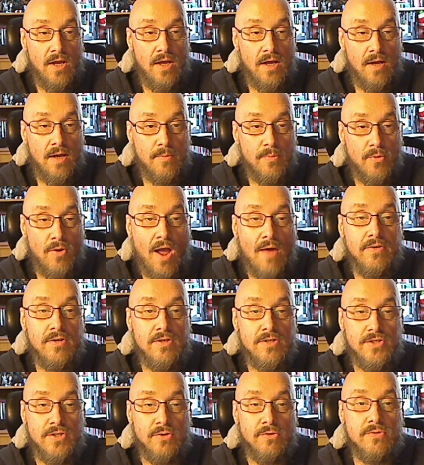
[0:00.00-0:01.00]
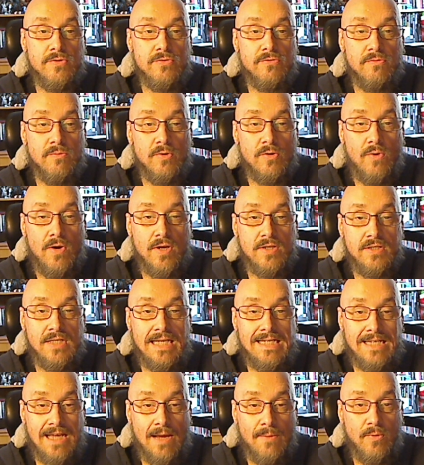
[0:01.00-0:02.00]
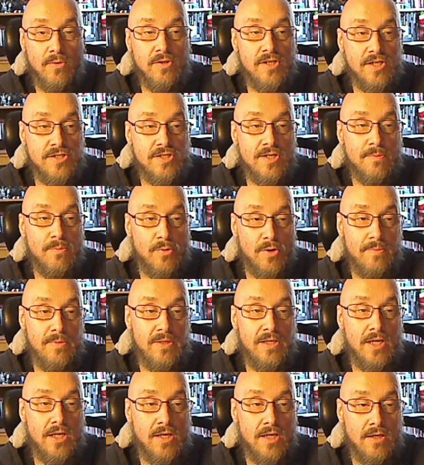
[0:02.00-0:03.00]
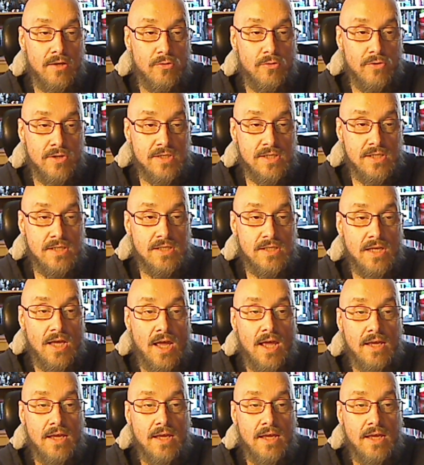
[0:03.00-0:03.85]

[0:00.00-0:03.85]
private insurers from requesting double-digit premium increases,